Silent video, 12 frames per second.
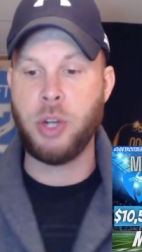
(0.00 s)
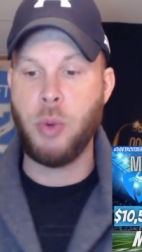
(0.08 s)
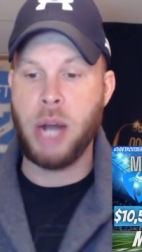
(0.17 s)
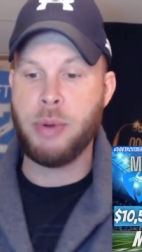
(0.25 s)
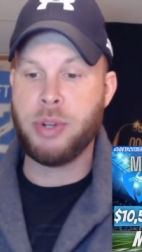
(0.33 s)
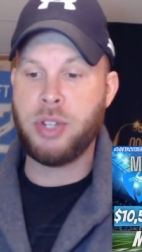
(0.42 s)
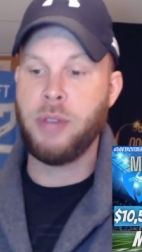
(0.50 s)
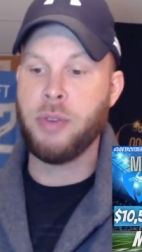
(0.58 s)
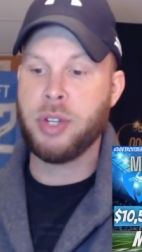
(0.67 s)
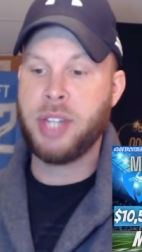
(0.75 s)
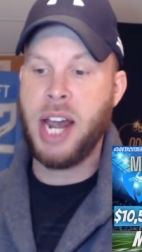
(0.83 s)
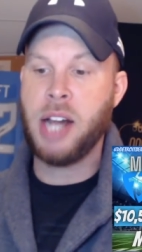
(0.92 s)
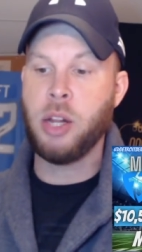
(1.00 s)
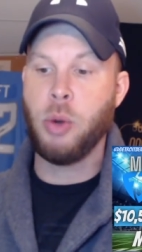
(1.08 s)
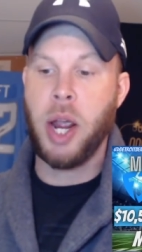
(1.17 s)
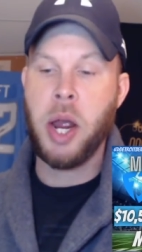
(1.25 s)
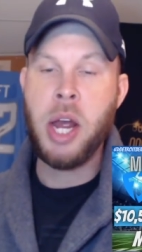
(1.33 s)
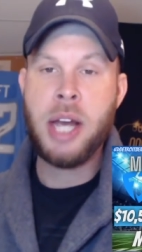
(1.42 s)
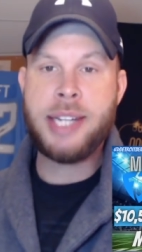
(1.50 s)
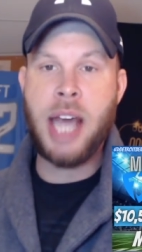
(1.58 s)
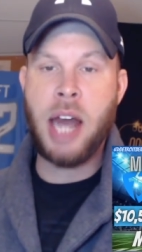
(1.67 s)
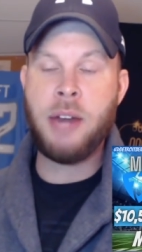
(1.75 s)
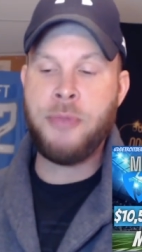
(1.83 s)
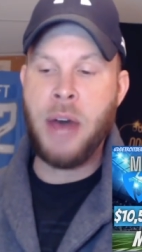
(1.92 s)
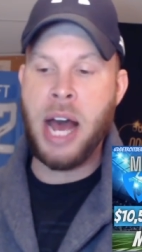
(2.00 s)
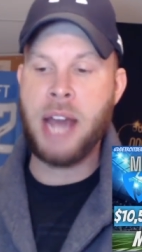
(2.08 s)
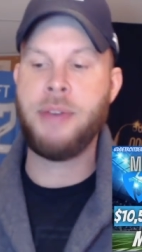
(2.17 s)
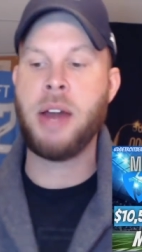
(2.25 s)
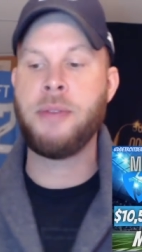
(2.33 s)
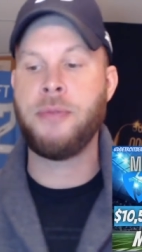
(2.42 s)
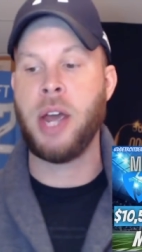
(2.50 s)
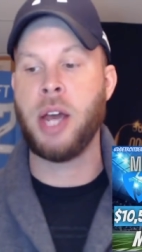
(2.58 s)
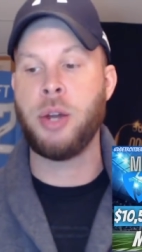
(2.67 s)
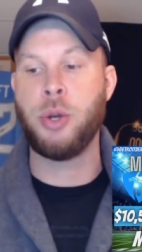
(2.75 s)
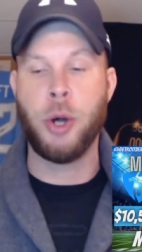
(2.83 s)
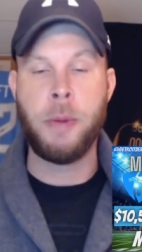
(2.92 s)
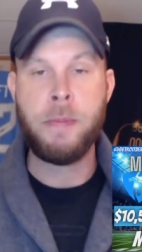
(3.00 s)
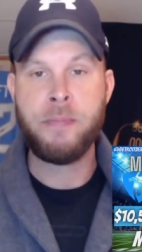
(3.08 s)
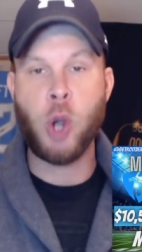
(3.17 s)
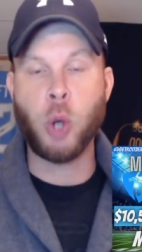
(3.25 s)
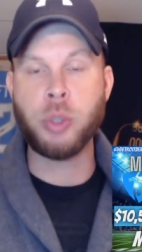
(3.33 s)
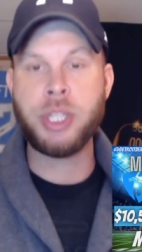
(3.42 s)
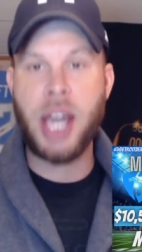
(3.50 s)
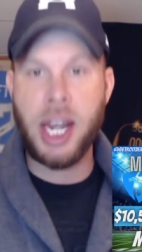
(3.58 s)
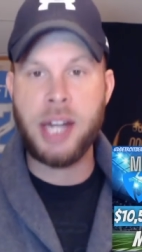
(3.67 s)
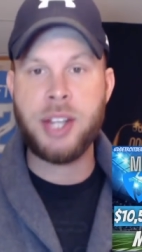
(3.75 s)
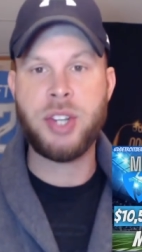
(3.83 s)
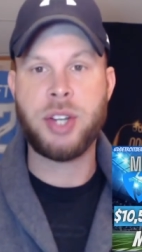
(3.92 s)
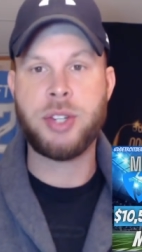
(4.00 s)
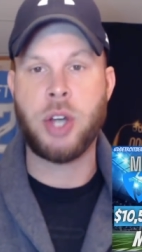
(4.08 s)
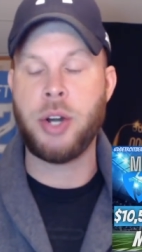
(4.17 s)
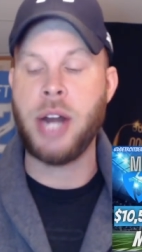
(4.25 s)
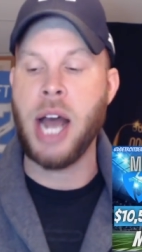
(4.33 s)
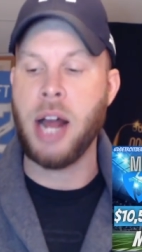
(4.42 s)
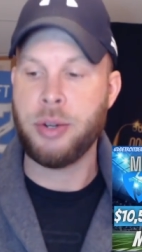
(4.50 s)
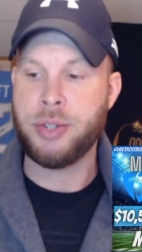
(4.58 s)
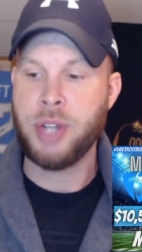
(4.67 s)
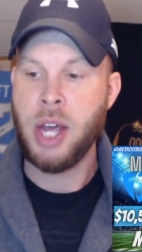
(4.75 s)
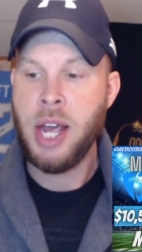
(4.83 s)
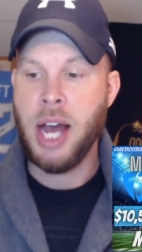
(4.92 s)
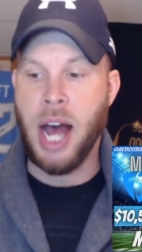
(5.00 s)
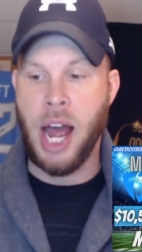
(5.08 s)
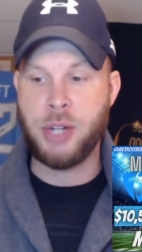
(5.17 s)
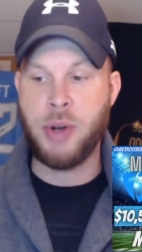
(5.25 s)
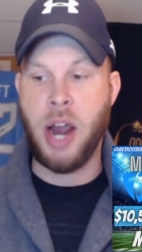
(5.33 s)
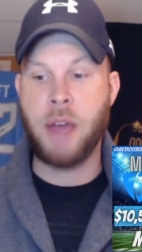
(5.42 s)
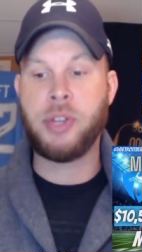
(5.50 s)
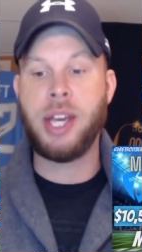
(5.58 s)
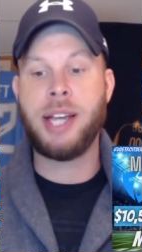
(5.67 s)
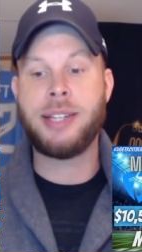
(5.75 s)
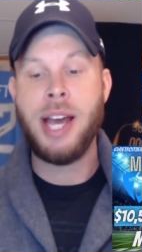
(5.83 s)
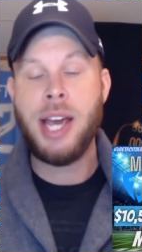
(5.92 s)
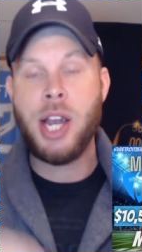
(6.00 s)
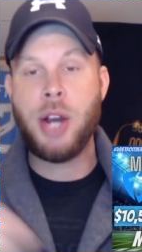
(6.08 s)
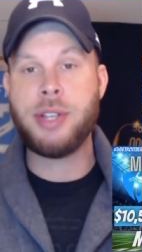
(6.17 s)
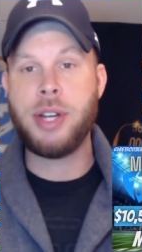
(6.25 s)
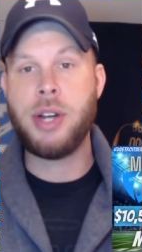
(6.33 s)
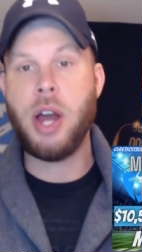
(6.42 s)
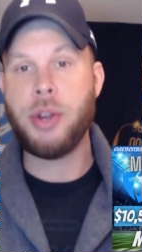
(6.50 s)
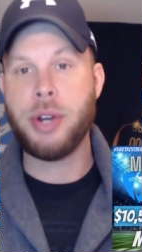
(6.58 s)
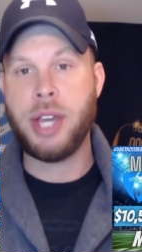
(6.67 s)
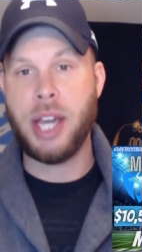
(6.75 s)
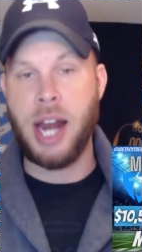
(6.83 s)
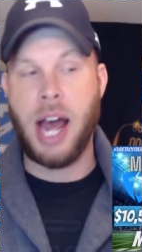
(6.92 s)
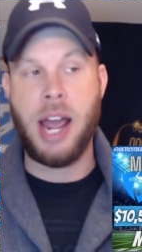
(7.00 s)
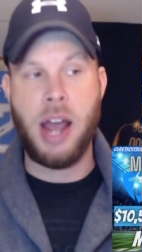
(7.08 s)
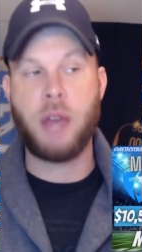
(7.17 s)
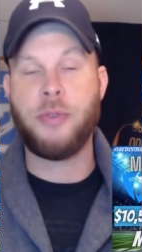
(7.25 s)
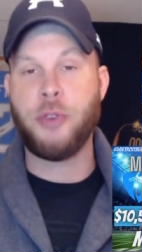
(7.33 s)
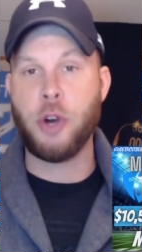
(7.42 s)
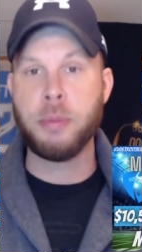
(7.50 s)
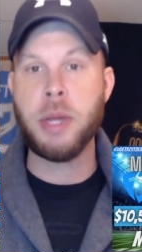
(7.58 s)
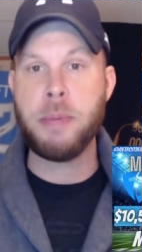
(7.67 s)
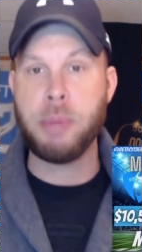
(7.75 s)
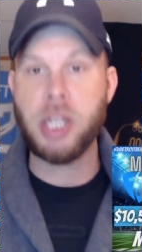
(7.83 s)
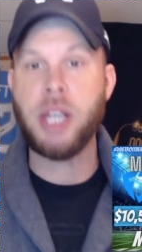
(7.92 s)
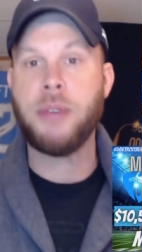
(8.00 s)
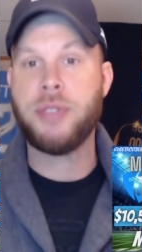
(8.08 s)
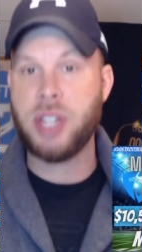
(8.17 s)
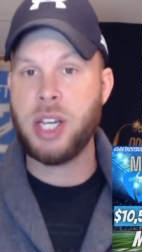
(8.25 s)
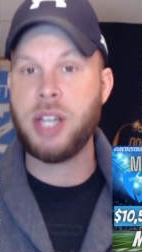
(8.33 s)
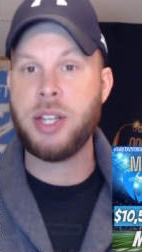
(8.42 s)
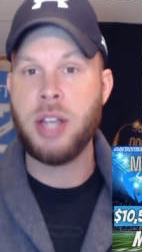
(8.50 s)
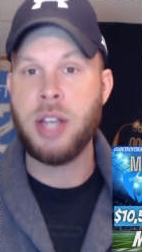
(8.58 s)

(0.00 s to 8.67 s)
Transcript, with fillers: wide receivers. Callaway, ten five on FanDuel, only eighty-six hundred dollars on DraftKings. Here's another kid I, I firmly believe sees